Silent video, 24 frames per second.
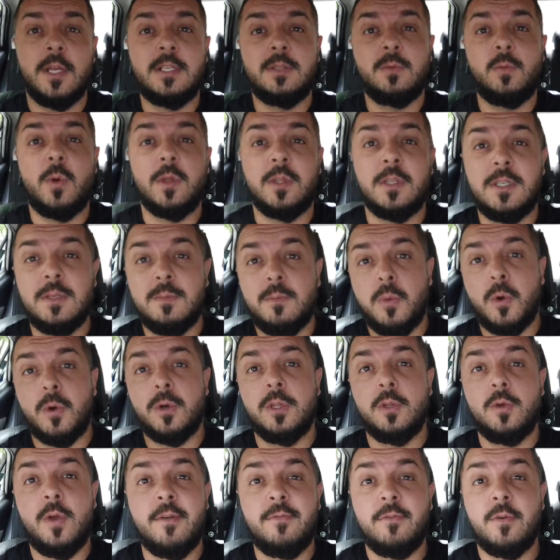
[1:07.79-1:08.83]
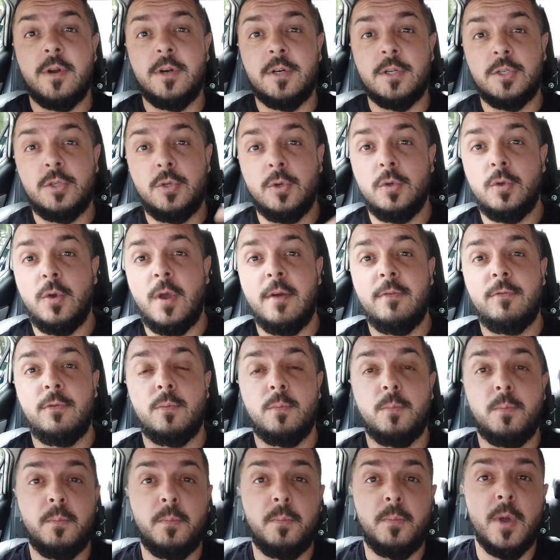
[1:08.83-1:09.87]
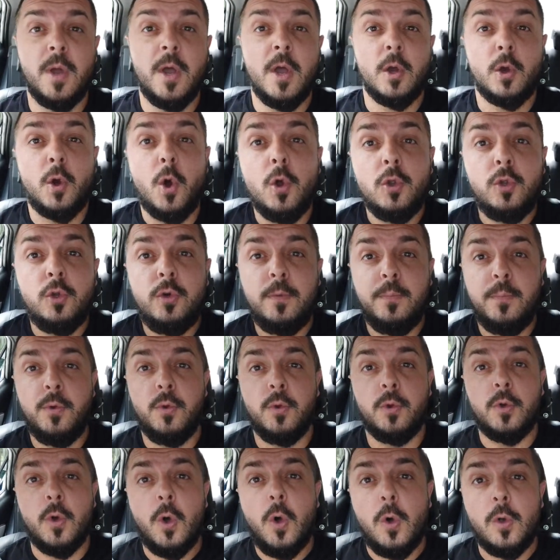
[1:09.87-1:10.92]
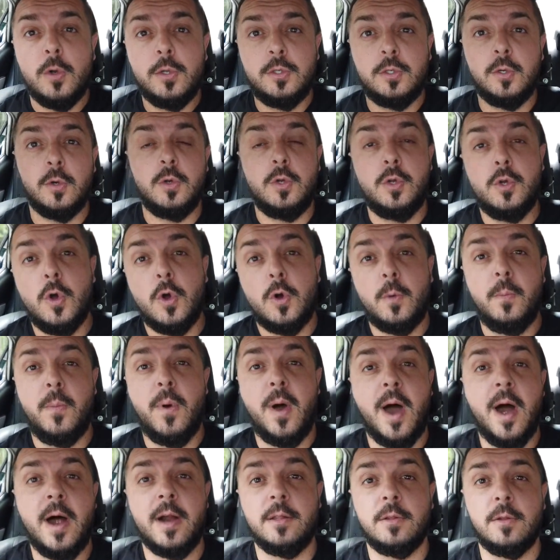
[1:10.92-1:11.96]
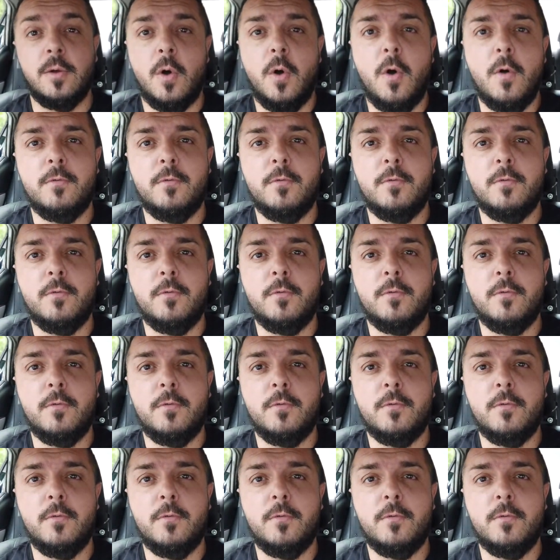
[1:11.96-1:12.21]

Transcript: That's what is important. You have to understand. You have to contribute also your part